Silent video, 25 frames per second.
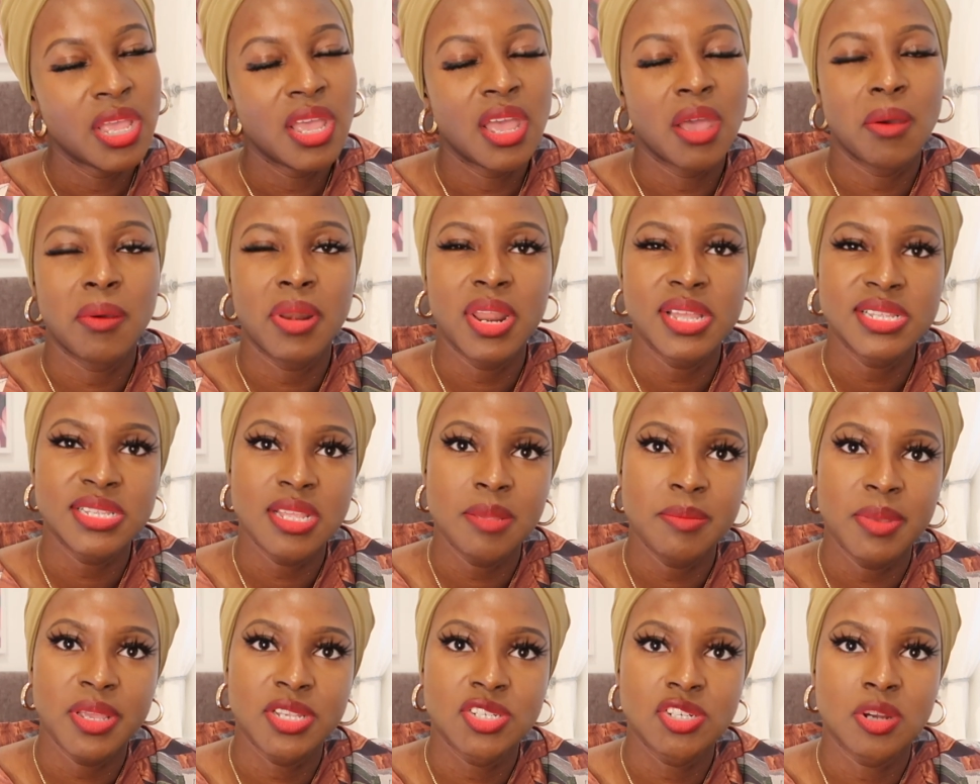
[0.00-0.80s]
And when I
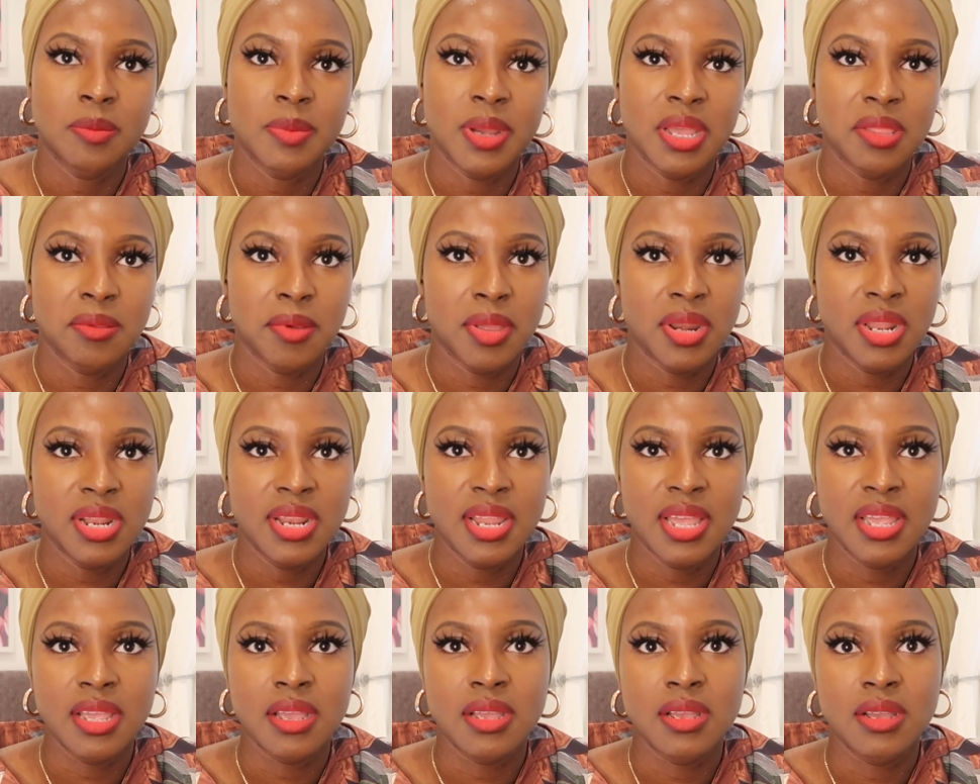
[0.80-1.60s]
say big chop, by the way, I
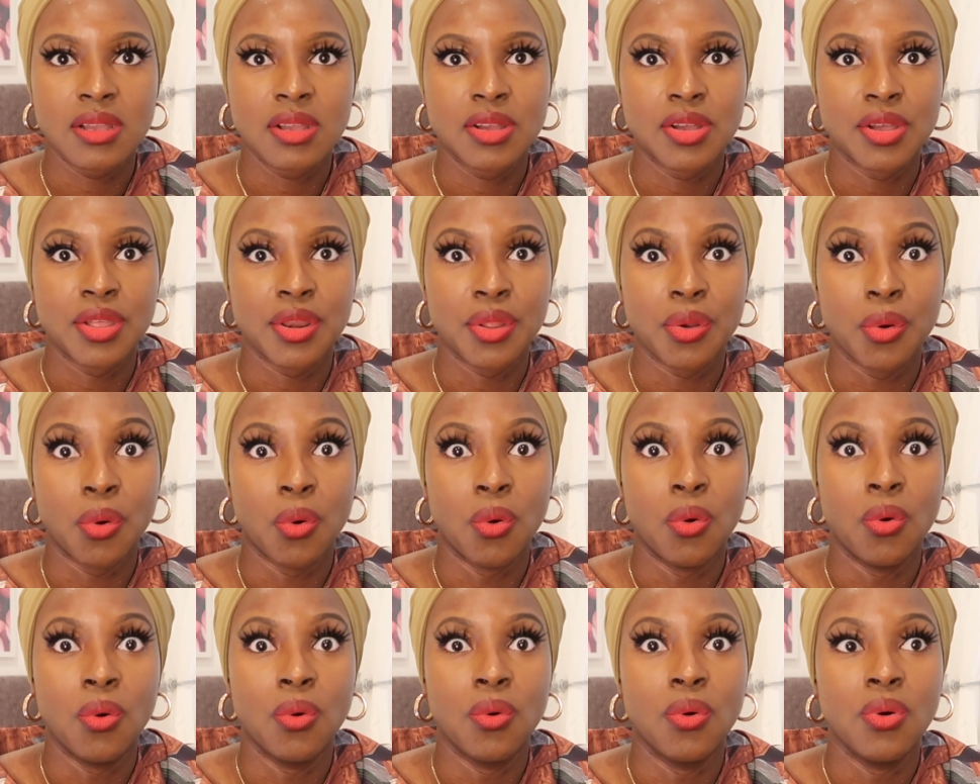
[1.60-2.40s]
didn't like cut it
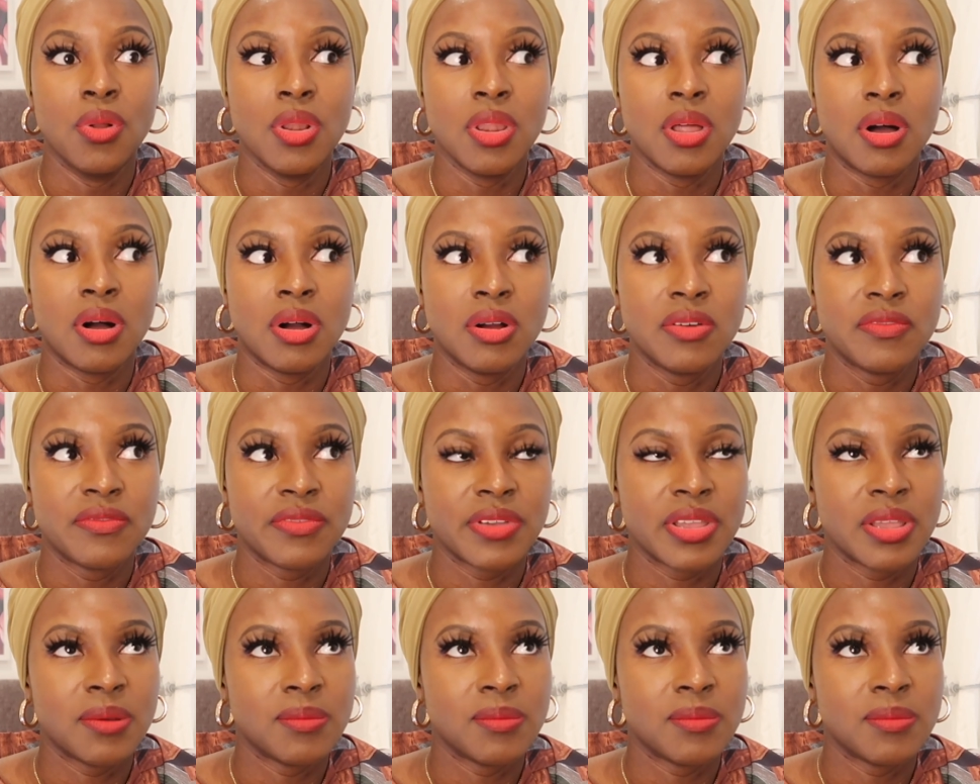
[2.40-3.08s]
all off.